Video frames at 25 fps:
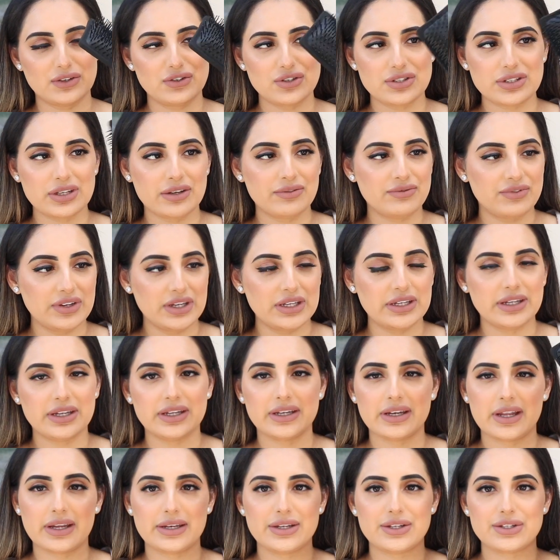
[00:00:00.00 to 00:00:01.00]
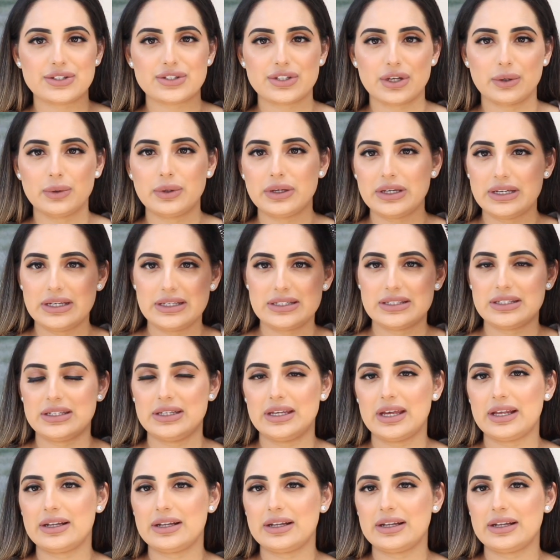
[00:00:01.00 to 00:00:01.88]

just convenient and it's so easy.